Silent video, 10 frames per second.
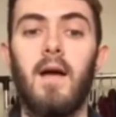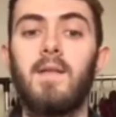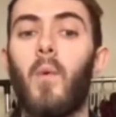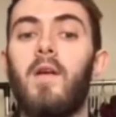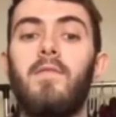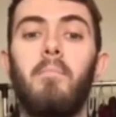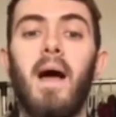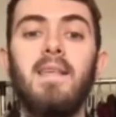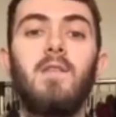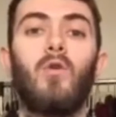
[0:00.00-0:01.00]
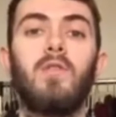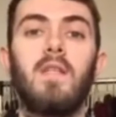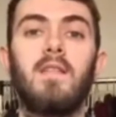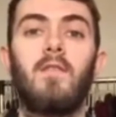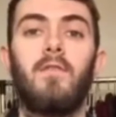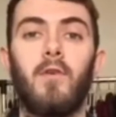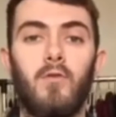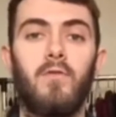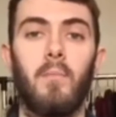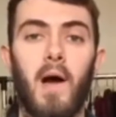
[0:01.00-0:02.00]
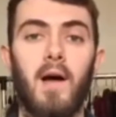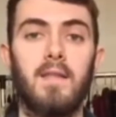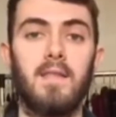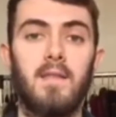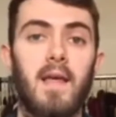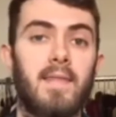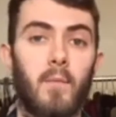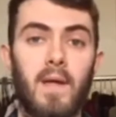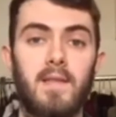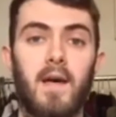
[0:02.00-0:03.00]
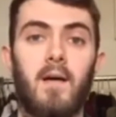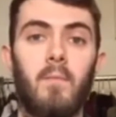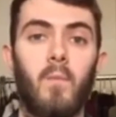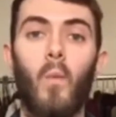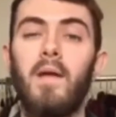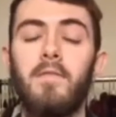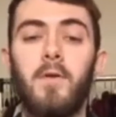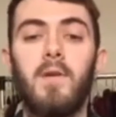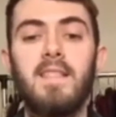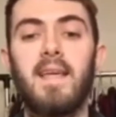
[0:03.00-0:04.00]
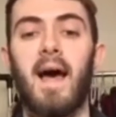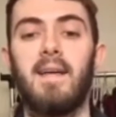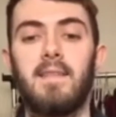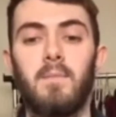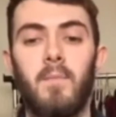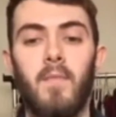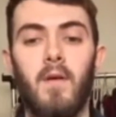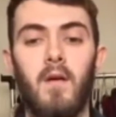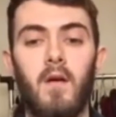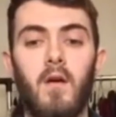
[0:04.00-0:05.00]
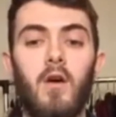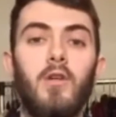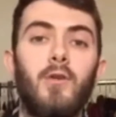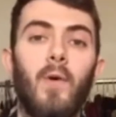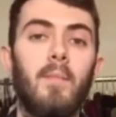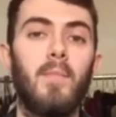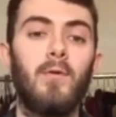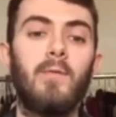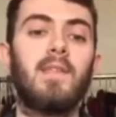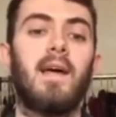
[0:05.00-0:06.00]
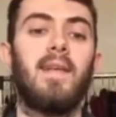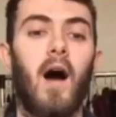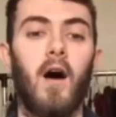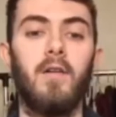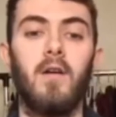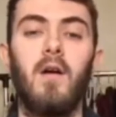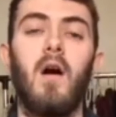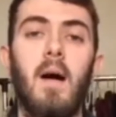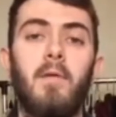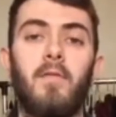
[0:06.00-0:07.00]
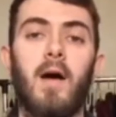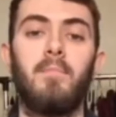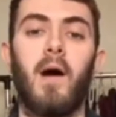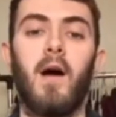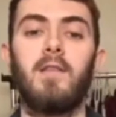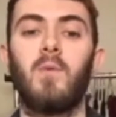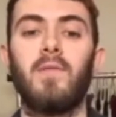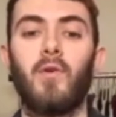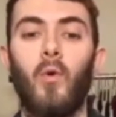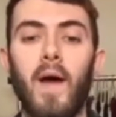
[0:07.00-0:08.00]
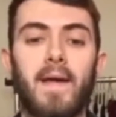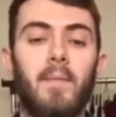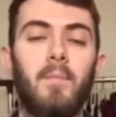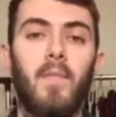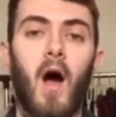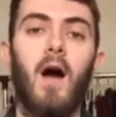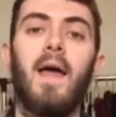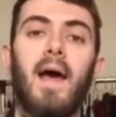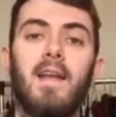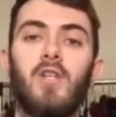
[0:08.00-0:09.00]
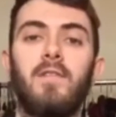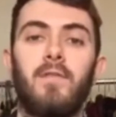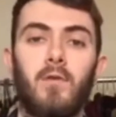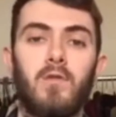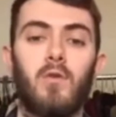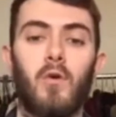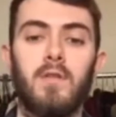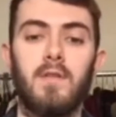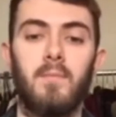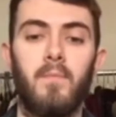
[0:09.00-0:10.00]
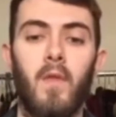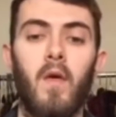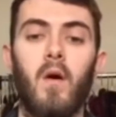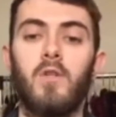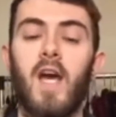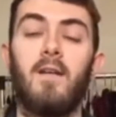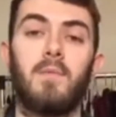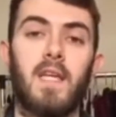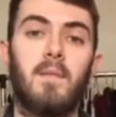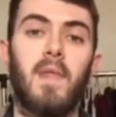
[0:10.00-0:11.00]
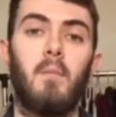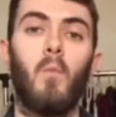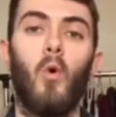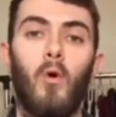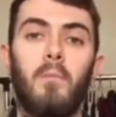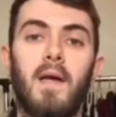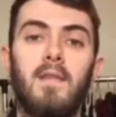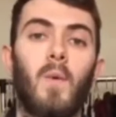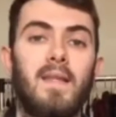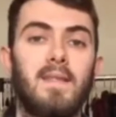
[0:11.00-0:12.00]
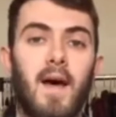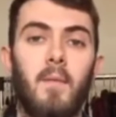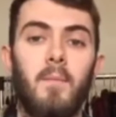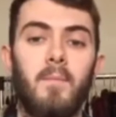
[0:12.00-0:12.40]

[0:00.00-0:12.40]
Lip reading: is one of the best sources of food for birds in the winter when food is scarce. Suet balls and lard provide birds with a quick, high-energy food source, which helps keep them warm in the winter,